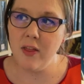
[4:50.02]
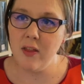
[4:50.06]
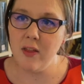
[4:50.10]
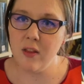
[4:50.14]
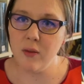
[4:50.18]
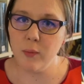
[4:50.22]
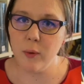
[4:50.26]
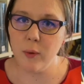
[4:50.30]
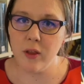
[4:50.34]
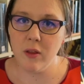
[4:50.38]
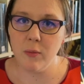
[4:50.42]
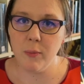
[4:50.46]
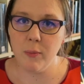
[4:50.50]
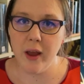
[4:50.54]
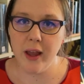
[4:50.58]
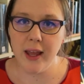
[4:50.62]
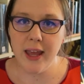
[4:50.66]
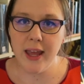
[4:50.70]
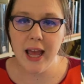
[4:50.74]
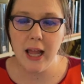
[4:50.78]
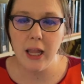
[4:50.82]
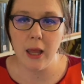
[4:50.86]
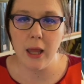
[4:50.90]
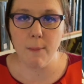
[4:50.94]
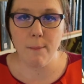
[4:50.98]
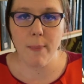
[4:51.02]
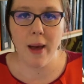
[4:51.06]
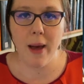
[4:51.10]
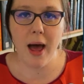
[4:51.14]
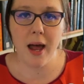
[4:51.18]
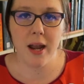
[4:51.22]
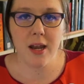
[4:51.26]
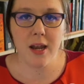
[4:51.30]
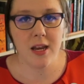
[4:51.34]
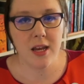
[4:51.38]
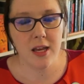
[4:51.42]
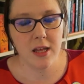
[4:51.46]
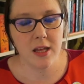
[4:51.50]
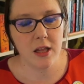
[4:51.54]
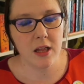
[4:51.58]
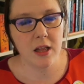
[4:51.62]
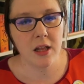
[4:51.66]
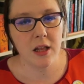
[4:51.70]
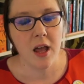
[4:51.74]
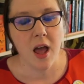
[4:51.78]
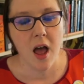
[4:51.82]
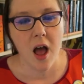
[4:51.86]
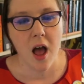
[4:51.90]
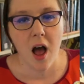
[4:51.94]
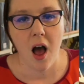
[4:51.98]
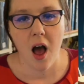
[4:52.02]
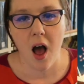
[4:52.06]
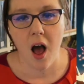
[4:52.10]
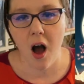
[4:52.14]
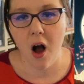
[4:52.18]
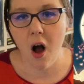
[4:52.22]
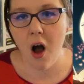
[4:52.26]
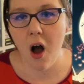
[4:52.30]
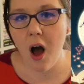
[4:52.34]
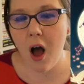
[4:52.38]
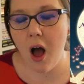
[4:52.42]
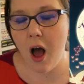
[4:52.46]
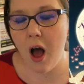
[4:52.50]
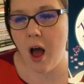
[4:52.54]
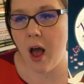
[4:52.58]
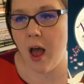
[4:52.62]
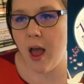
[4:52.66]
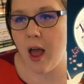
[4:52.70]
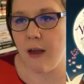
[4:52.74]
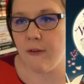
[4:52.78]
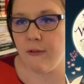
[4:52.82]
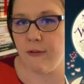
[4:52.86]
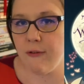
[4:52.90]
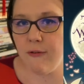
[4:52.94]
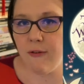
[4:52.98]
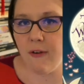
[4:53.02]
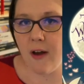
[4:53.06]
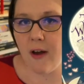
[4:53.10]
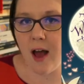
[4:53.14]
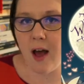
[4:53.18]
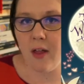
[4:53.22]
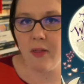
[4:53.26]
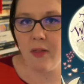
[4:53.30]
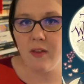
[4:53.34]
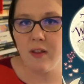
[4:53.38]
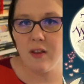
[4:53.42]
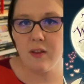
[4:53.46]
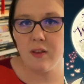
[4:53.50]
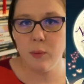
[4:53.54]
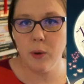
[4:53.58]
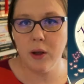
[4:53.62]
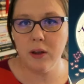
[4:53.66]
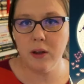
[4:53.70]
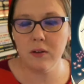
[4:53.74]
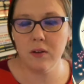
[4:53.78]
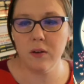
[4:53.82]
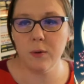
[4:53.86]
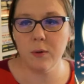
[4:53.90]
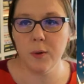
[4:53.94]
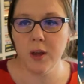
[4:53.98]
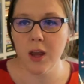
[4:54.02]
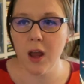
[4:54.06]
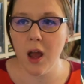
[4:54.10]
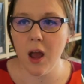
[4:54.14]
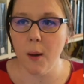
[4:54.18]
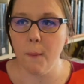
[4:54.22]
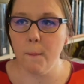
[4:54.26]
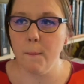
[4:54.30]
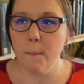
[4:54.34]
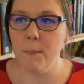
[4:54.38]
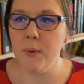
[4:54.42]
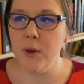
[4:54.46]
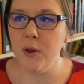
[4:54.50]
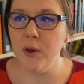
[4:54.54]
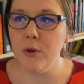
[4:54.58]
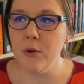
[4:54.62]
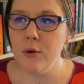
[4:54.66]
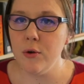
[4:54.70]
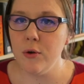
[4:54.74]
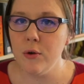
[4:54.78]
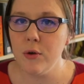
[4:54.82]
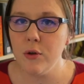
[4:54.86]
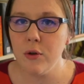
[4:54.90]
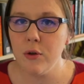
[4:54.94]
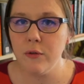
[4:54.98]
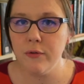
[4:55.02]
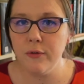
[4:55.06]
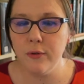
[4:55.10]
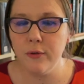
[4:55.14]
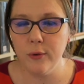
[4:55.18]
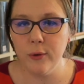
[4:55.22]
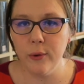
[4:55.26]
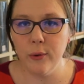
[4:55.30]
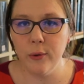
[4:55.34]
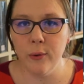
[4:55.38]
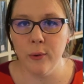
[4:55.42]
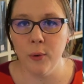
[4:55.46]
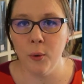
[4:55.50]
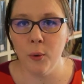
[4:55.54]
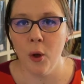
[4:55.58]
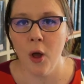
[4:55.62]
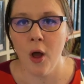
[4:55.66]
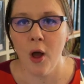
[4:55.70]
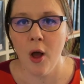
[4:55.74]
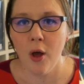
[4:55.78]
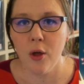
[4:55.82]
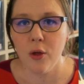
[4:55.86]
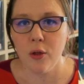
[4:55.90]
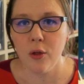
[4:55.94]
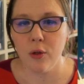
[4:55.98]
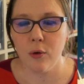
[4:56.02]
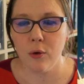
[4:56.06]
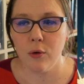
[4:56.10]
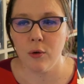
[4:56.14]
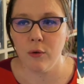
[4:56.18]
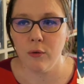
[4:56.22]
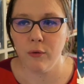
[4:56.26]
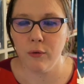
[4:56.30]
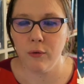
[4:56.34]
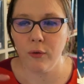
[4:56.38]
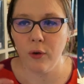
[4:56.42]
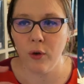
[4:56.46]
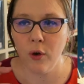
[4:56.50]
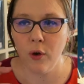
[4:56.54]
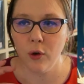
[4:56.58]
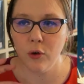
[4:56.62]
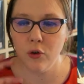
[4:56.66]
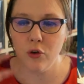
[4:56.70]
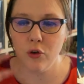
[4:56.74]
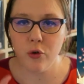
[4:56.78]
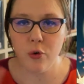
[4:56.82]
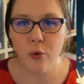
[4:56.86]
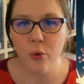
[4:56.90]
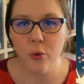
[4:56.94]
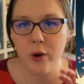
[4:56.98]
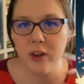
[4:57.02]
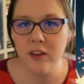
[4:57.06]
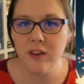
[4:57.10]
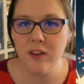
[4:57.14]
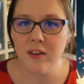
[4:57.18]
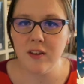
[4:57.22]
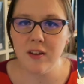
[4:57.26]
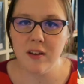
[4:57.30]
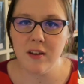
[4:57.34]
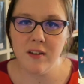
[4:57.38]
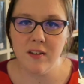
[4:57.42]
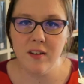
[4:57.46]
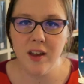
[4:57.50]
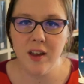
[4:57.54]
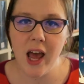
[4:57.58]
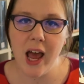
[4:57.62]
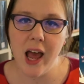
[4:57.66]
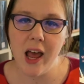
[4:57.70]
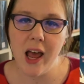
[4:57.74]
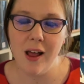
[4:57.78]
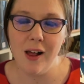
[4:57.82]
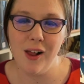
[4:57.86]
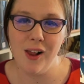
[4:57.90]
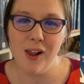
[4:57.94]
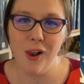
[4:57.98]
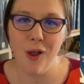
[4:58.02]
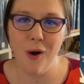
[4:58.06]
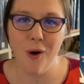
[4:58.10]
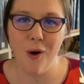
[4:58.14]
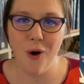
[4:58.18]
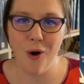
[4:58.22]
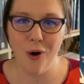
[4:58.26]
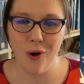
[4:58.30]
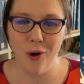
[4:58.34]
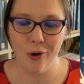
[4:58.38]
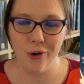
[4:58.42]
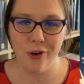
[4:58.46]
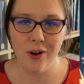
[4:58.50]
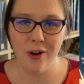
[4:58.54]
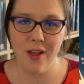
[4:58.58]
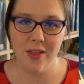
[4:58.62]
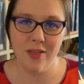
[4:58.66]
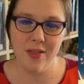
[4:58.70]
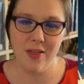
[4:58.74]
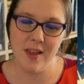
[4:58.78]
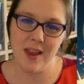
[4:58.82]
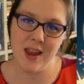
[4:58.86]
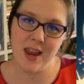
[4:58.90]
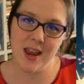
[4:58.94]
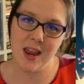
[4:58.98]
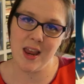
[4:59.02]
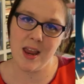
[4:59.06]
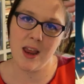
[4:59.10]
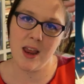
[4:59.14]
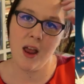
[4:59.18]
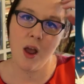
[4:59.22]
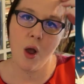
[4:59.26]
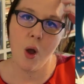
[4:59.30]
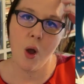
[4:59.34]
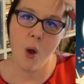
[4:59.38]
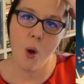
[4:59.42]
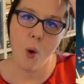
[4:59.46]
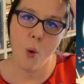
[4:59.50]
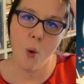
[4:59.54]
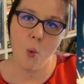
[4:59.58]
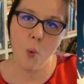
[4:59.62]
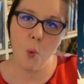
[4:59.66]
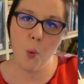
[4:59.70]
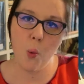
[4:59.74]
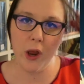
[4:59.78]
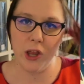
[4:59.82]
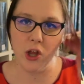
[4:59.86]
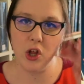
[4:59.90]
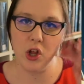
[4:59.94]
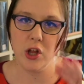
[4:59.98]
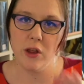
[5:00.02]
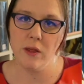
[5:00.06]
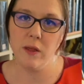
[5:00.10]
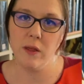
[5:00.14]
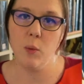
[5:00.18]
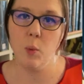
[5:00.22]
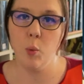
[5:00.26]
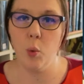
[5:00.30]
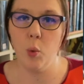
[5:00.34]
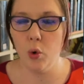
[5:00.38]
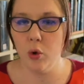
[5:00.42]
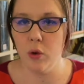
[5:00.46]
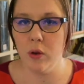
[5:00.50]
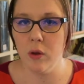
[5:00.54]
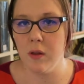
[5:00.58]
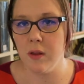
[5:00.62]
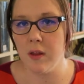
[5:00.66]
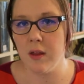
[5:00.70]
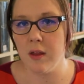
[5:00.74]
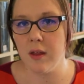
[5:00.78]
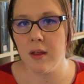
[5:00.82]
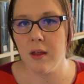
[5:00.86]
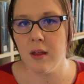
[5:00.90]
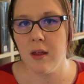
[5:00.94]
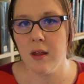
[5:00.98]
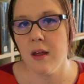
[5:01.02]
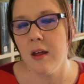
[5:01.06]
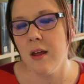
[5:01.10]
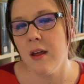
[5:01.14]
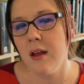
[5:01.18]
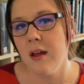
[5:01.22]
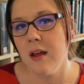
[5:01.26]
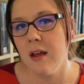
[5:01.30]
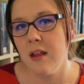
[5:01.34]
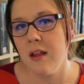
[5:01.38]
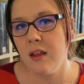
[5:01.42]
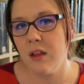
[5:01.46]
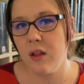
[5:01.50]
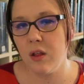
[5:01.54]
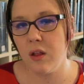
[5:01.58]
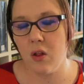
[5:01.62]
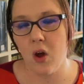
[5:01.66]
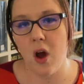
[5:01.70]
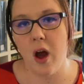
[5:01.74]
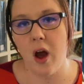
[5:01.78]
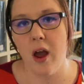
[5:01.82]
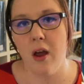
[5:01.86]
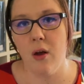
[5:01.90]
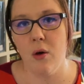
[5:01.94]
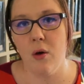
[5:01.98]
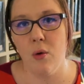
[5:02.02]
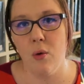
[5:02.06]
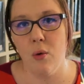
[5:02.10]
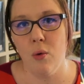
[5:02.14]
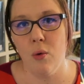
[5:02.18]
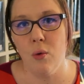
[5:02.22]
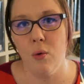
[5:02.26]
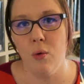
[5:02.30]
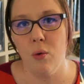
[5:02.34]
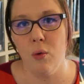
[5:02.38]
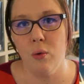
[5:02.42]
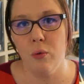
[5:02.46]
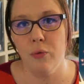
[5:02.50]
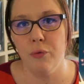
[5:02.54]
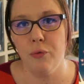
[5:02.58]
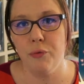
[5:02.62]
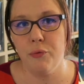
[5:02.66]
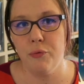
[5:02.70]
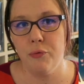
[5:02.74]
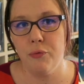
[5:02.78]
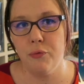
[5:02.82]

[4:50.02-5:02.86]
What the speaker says: This one's by Kelly Barnhill. I found this one to be a beautiful sort of twisted tale on the witch in the woods style